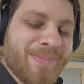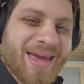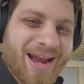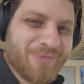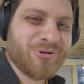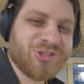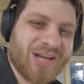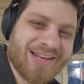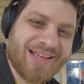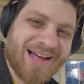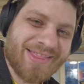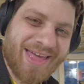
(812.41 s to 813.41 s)
Man, I wish
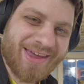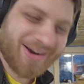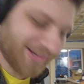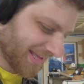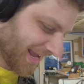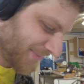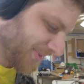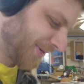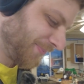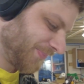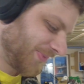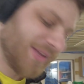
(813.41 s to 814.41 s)
I'd gotten that on
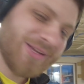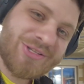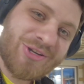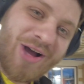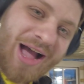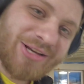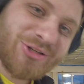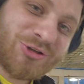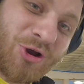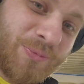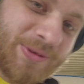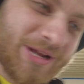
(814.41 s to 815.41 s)
camera. So I
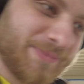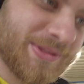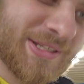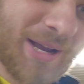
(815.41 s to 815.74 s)
just opened up the